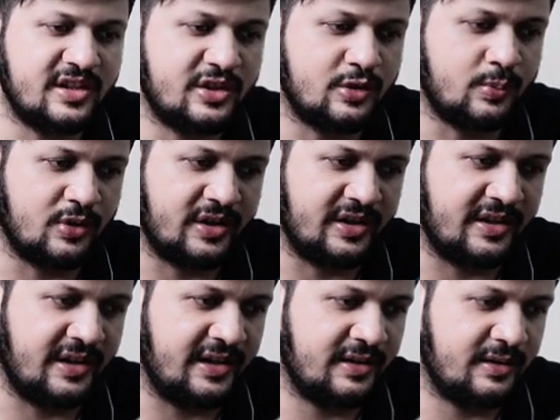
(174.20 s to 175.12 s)
need to put it
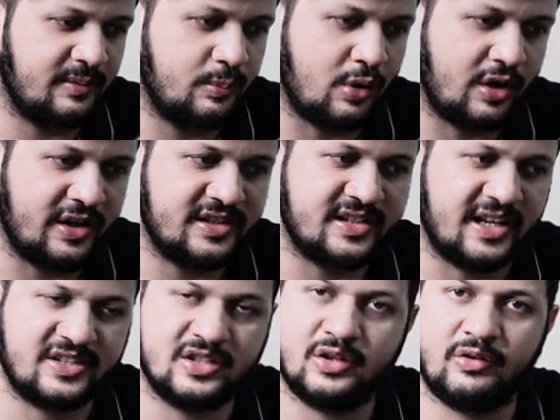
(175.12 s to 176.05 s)
in body
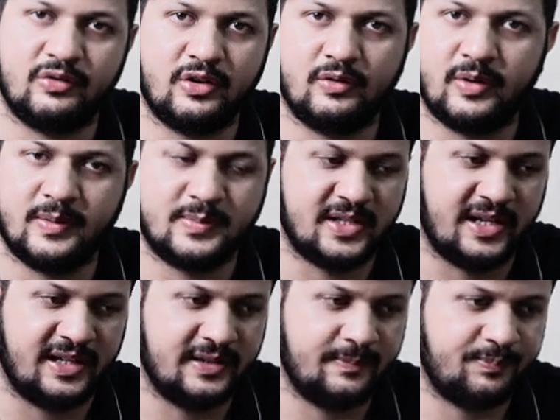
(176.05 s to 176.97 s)
section of your
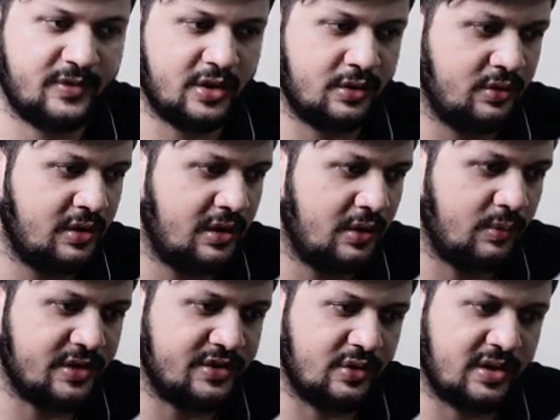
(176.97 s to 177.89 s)
website.
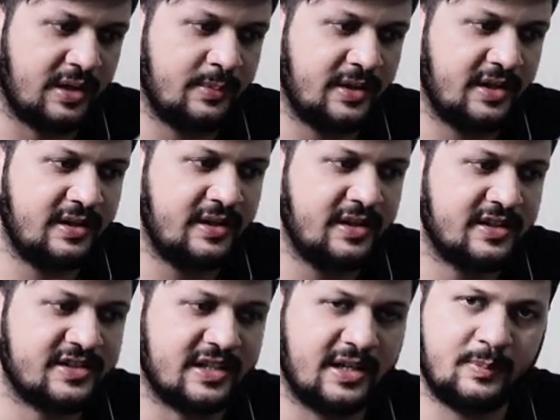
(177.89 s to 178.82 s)
Once you come here,
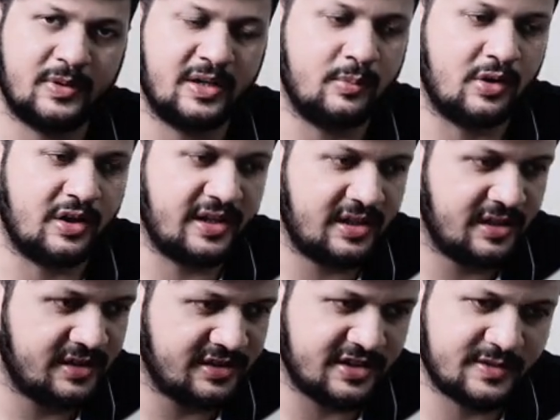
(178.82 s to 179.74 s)
script in body,
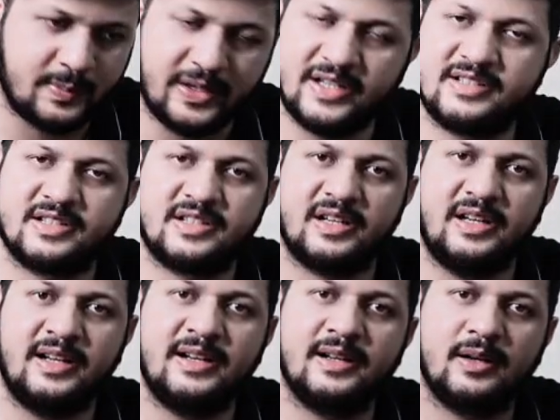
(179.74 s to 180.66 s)
just paste
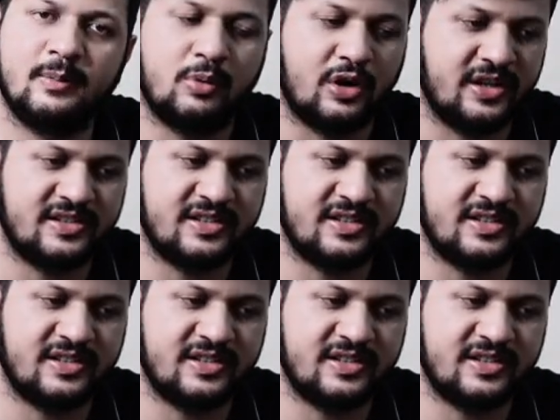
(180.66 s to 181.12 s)
in body